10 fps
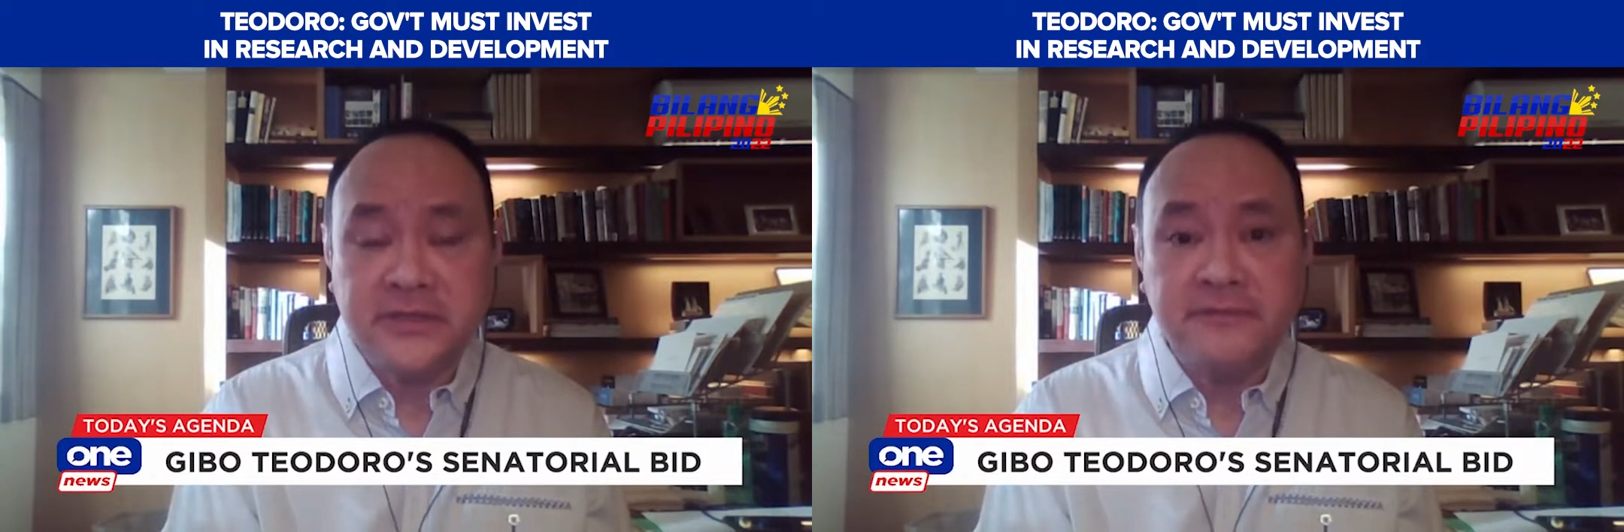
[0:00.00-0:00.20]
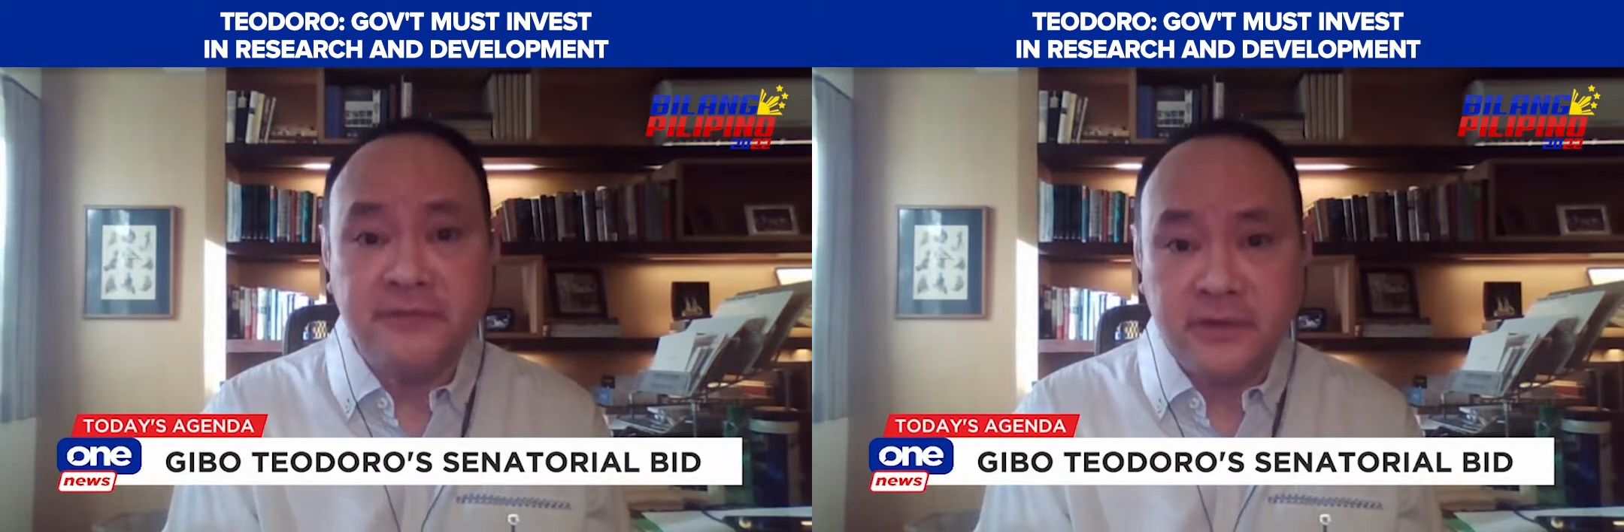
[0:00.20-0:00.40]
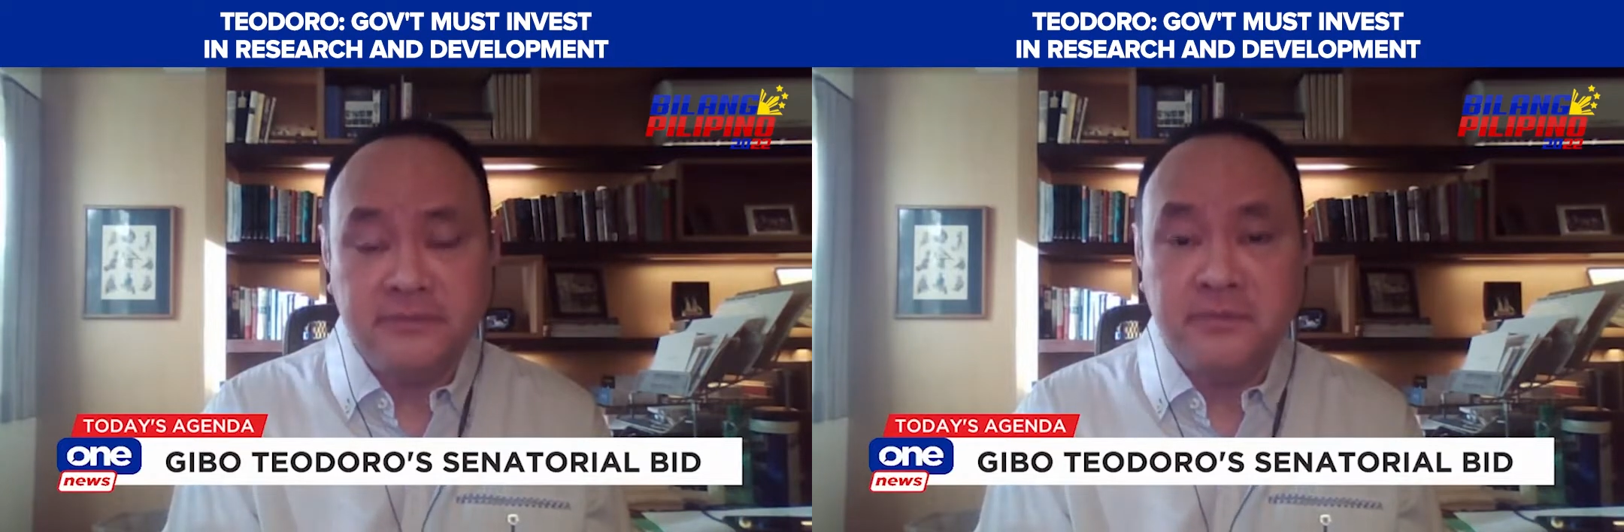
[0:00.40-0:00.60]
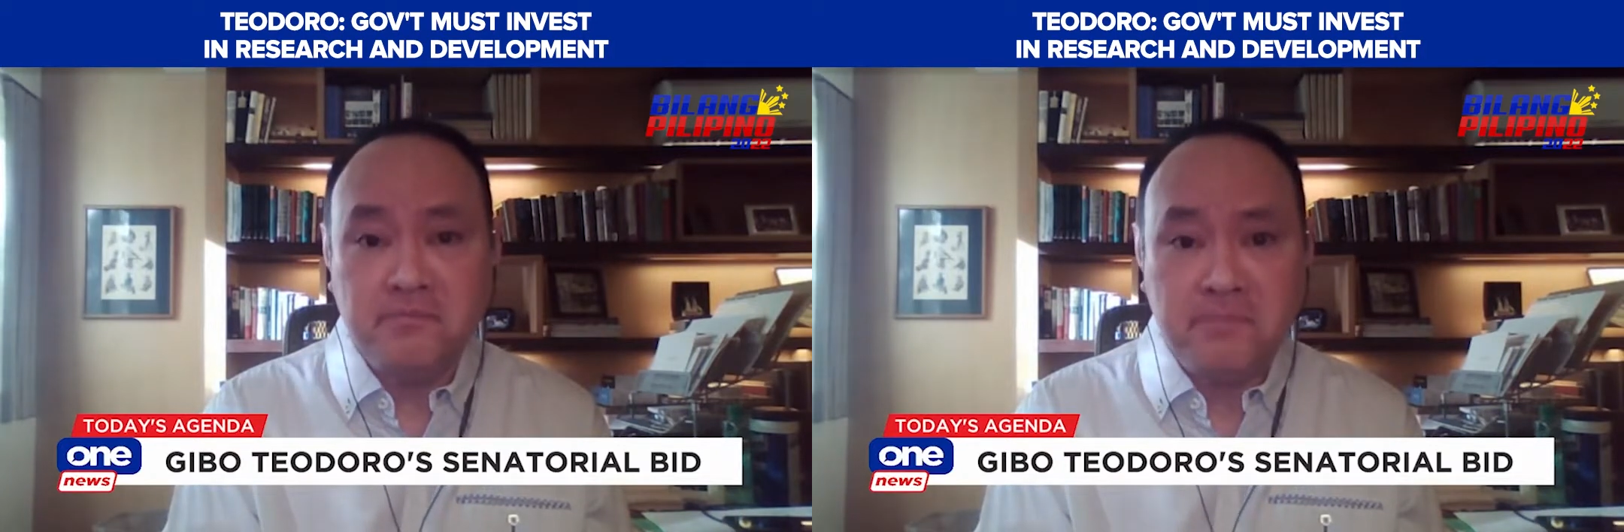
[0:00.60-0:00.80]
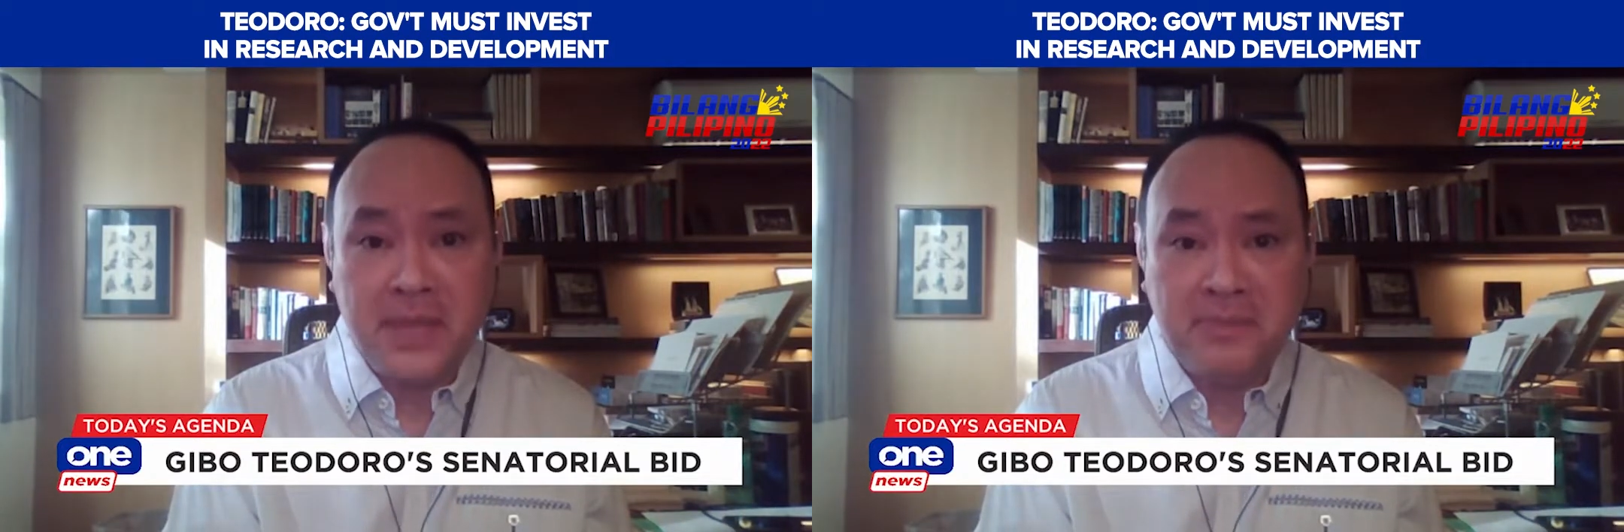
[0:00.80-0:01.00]
from
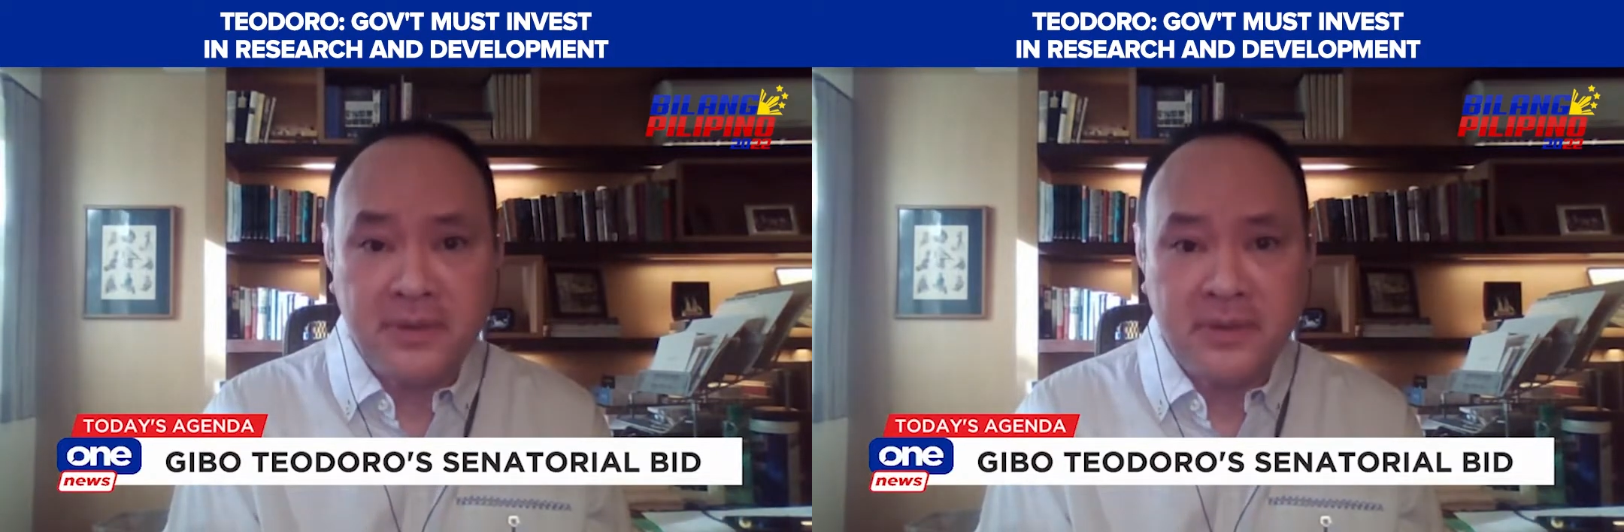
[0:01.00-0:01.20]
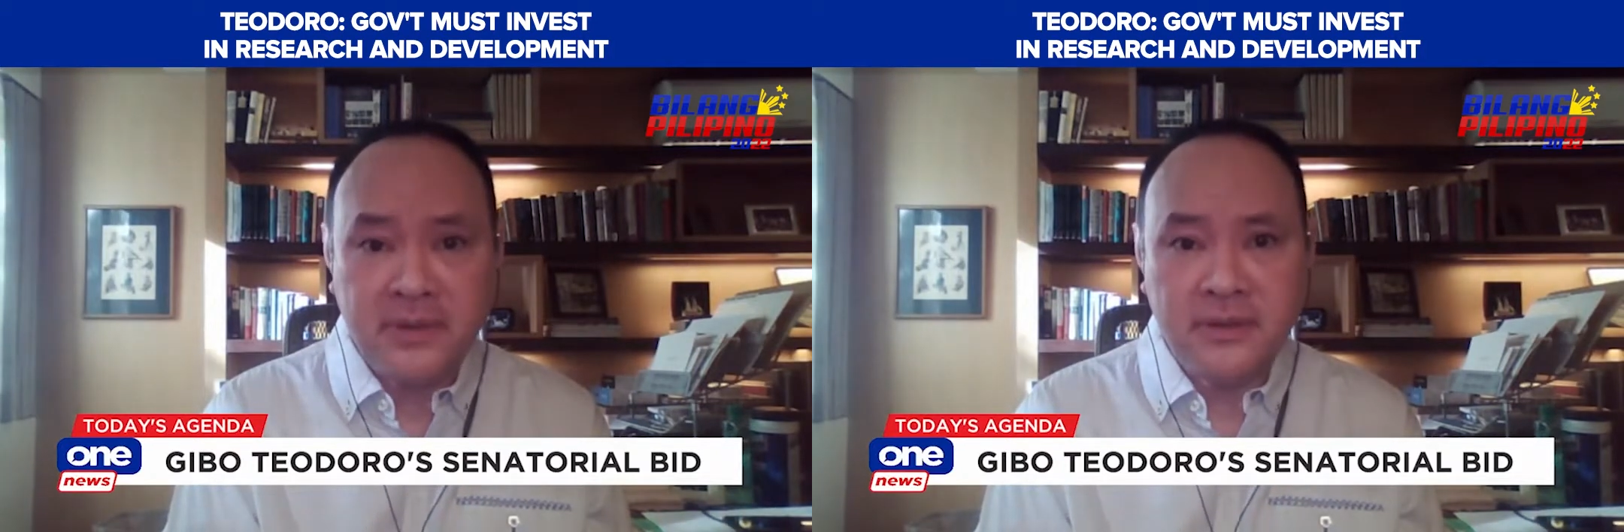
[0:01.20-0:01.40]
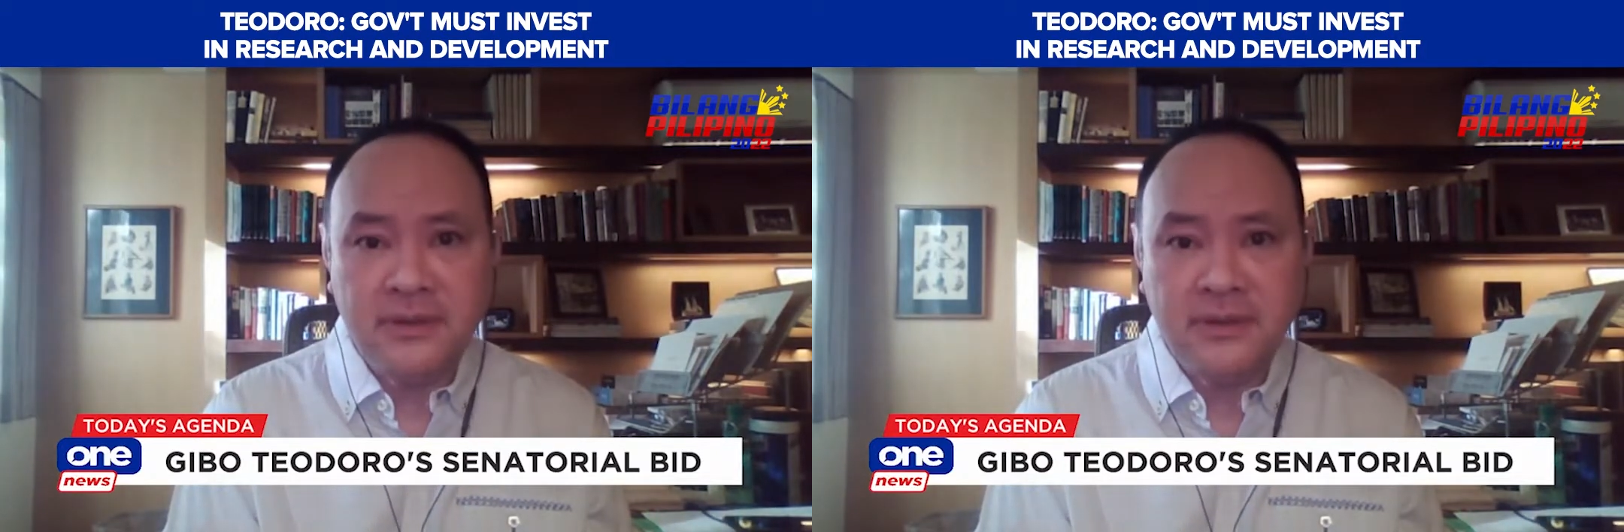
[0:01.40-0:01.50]
paper